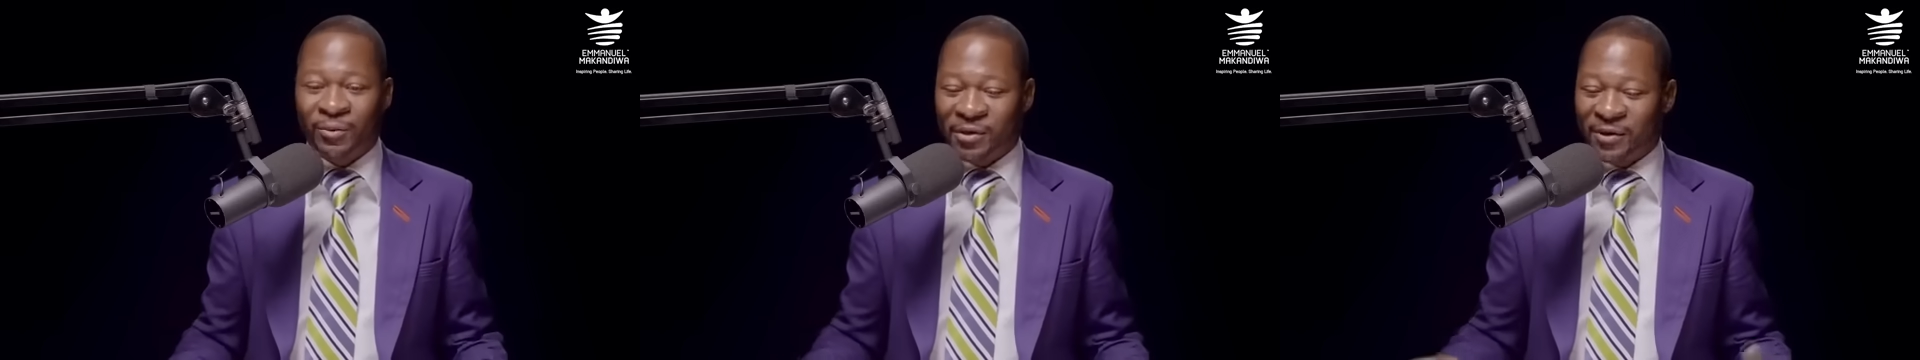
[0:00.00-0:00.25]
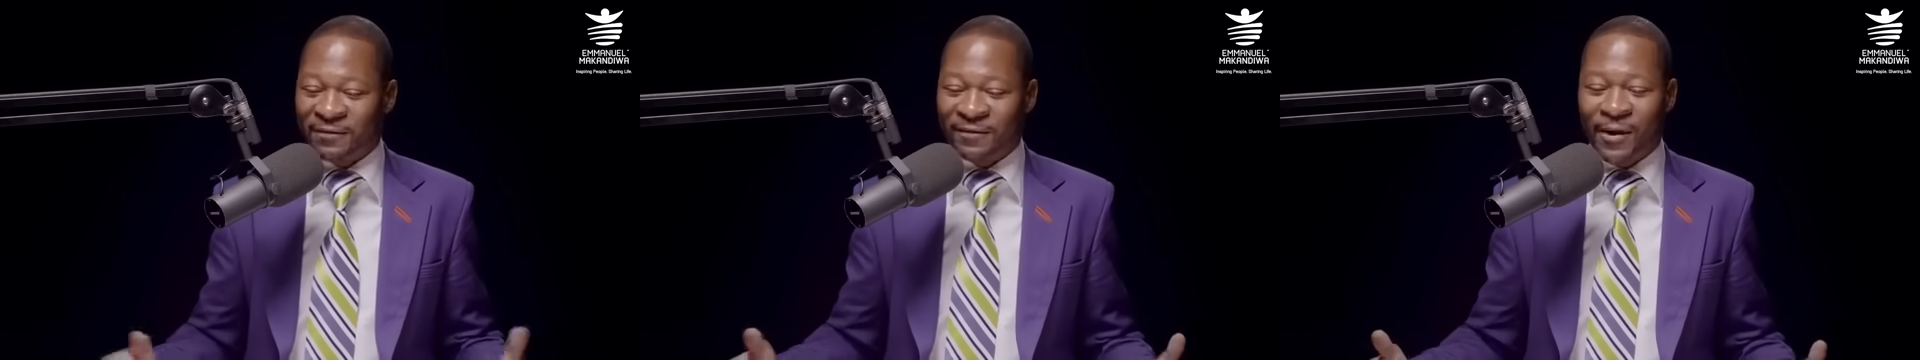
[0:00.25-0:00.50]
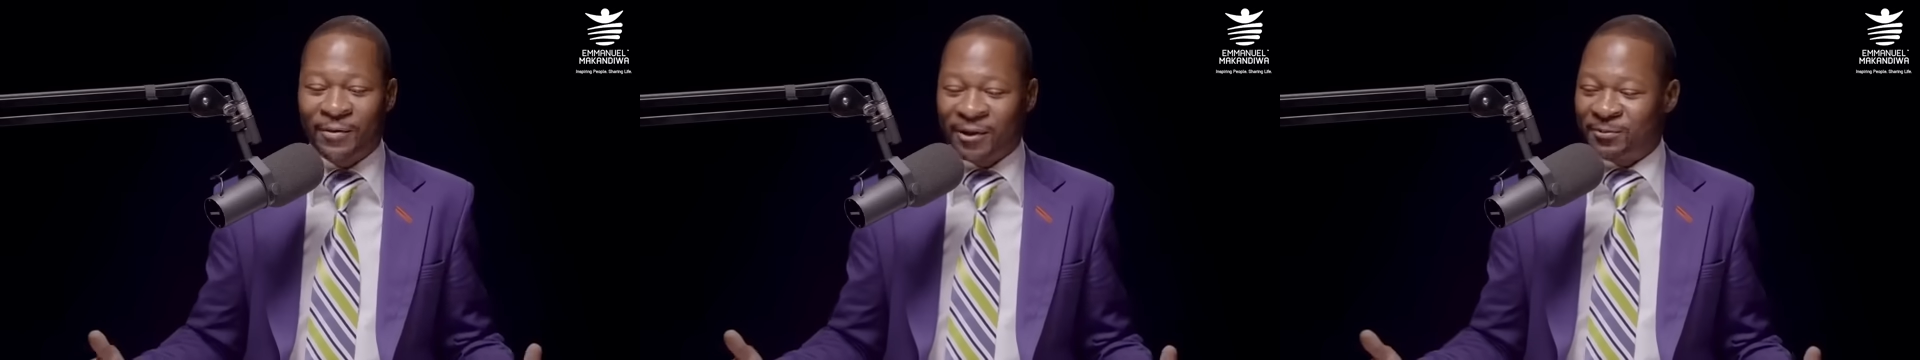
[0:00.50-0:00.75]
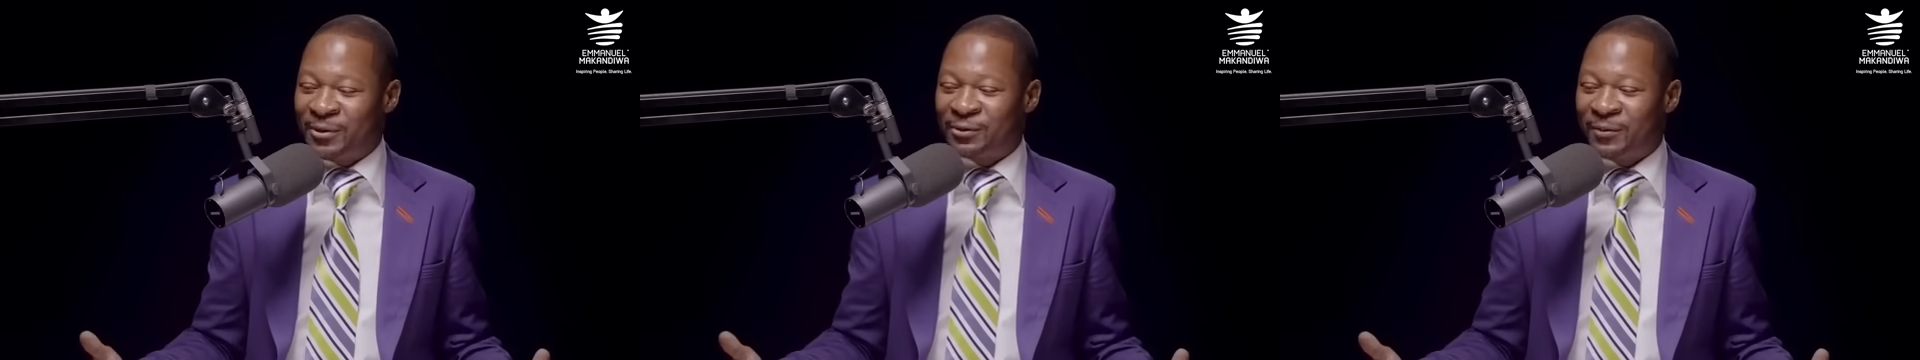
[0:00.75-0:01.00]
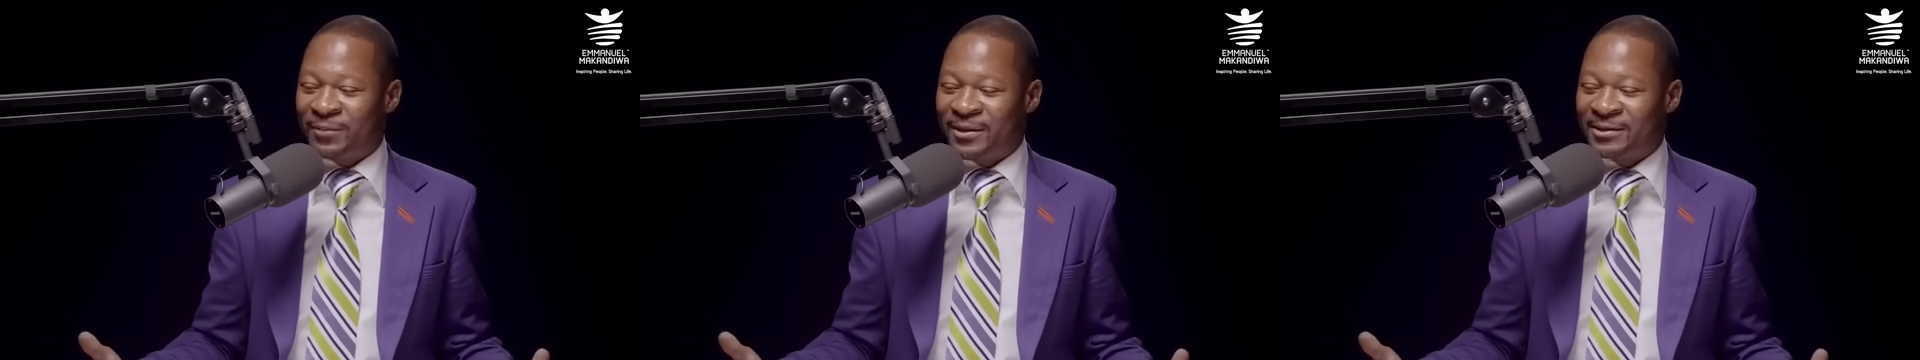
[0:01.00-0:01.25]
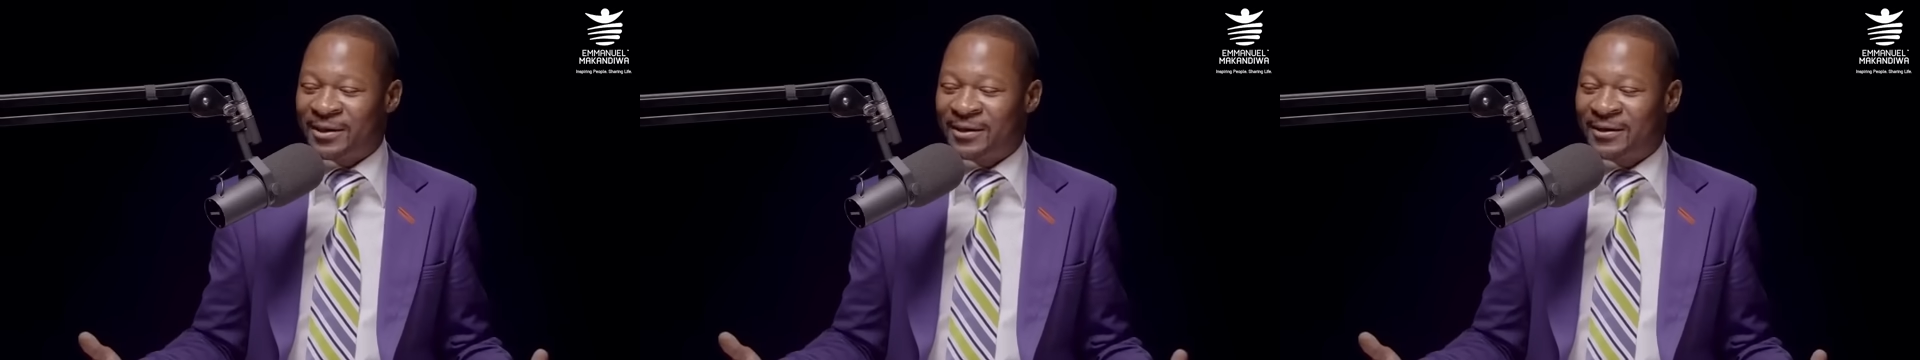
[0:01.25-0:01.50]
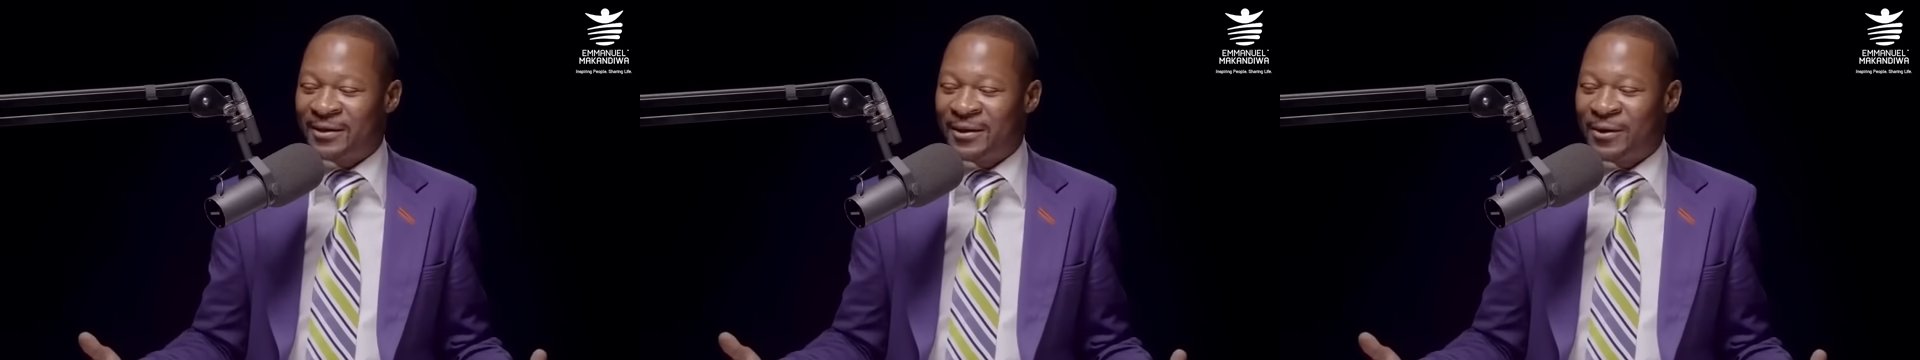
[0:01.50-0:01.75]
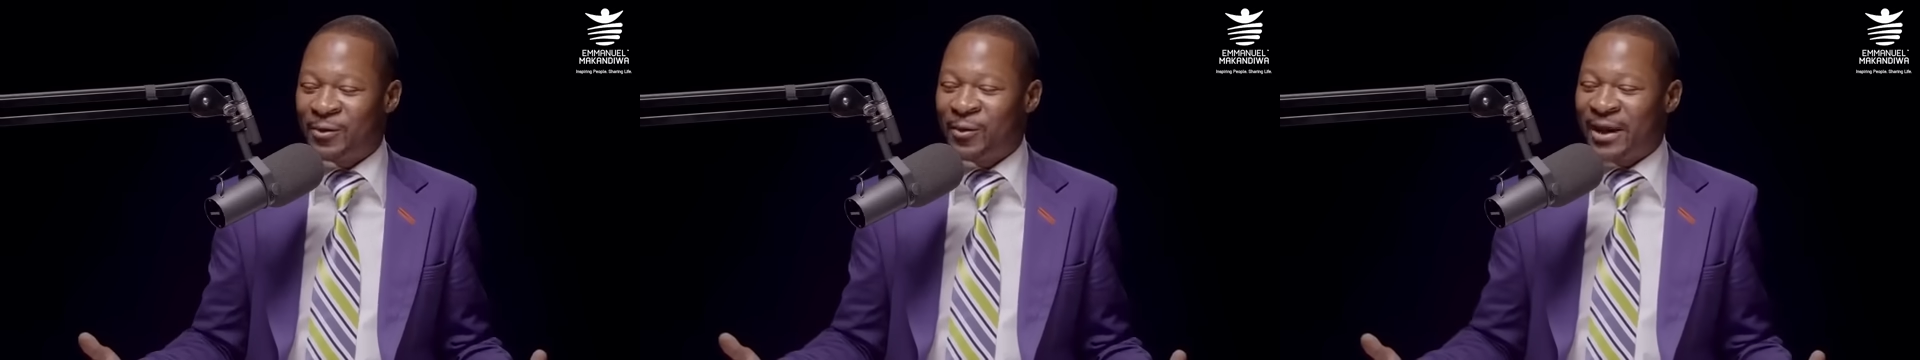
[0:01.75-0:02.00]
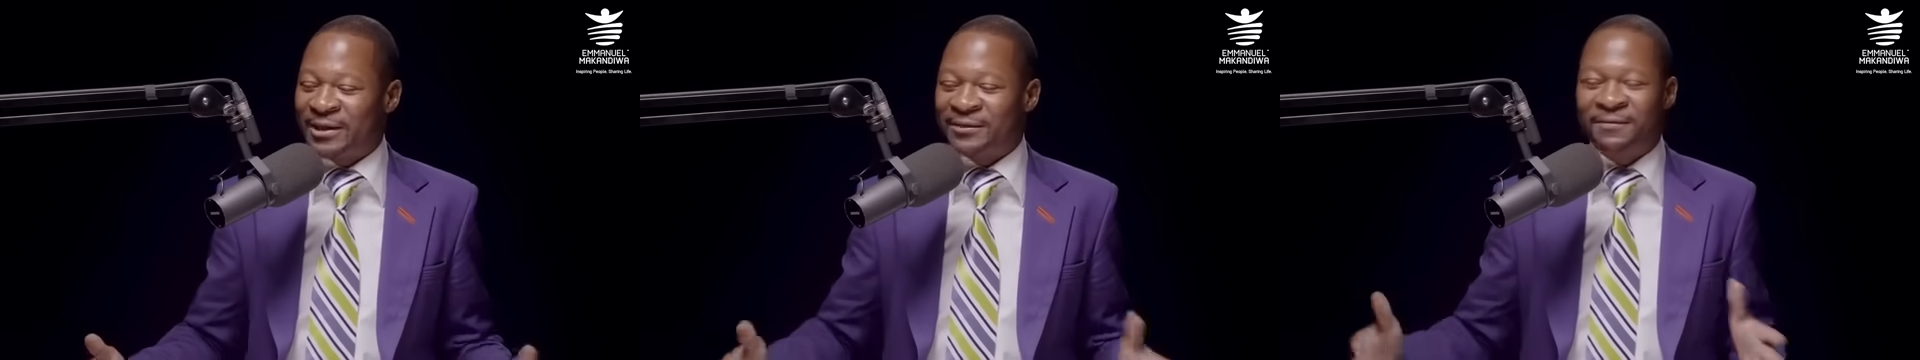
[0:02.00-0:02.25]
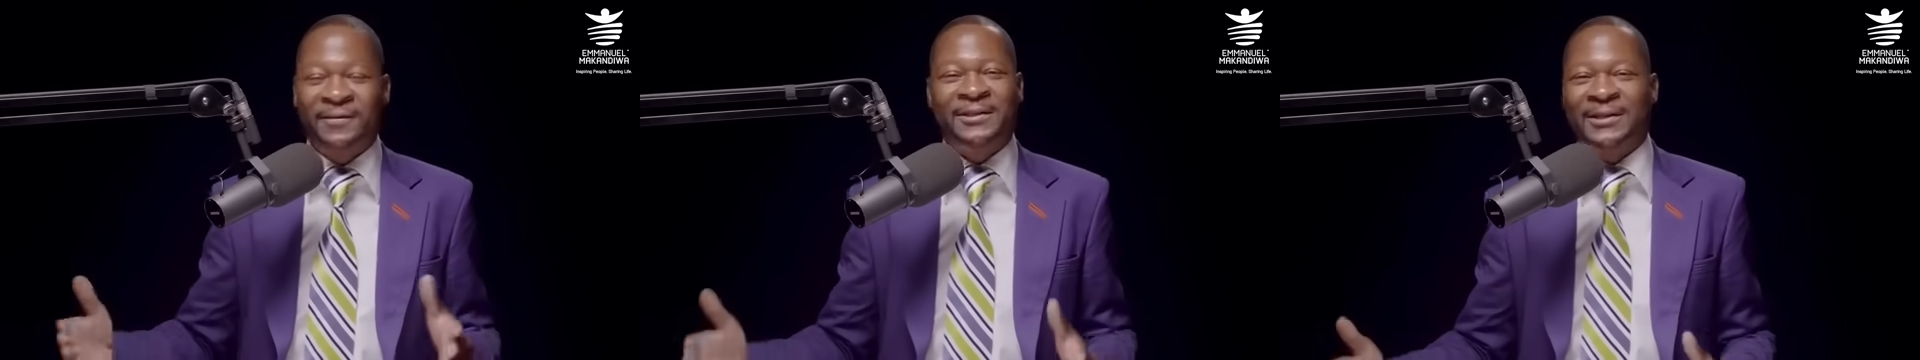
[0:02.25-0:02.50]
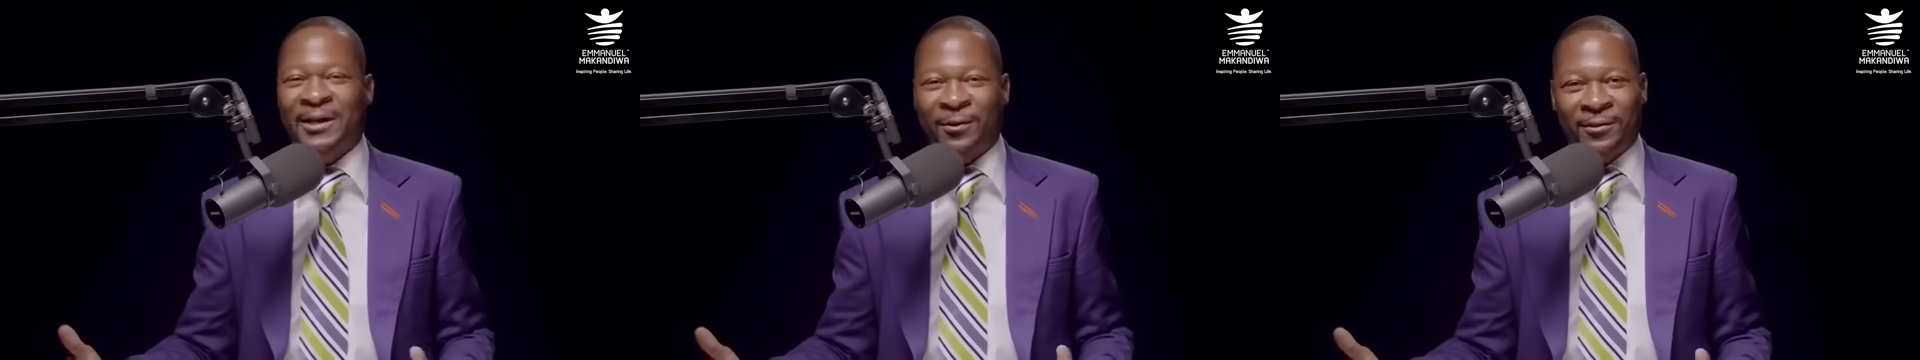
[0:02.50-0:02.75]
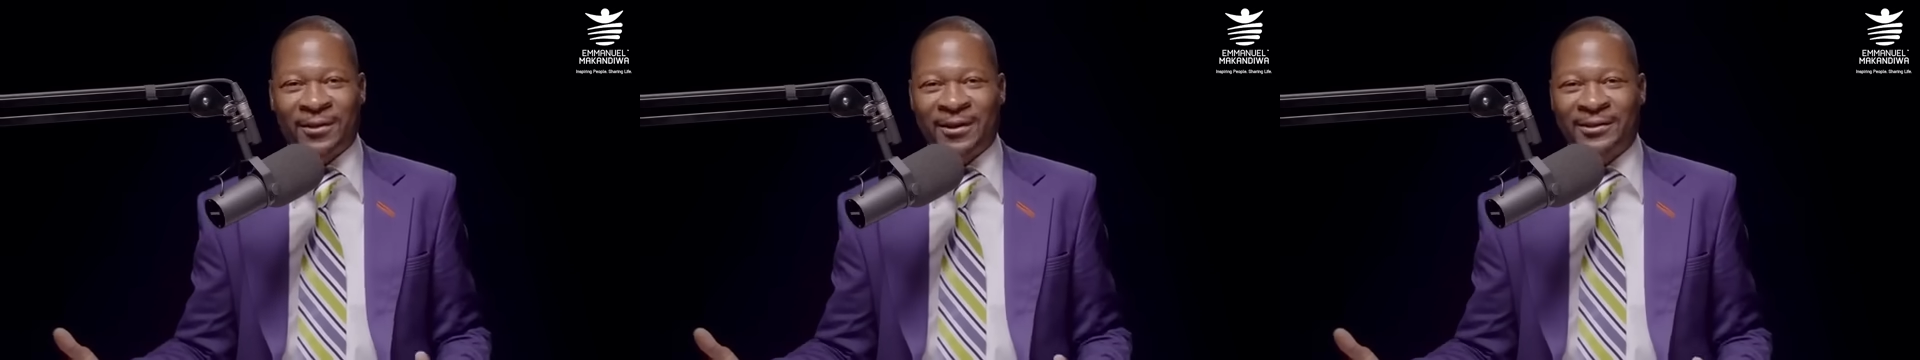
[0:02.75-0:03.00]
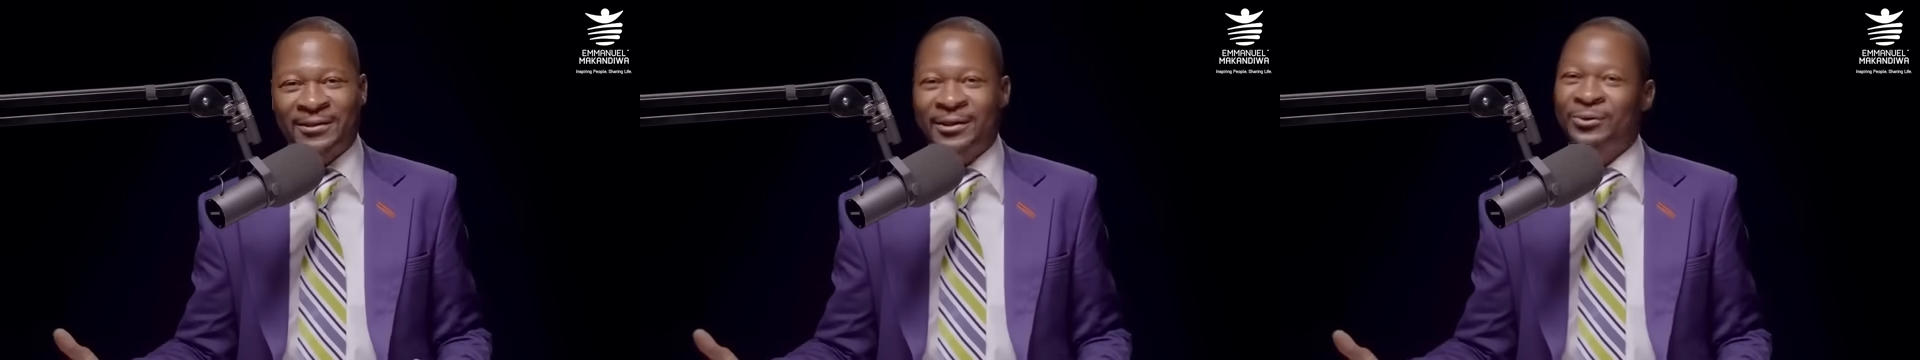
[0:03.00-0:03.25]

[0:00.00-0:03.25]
when you have found a spiritual person who has physical things,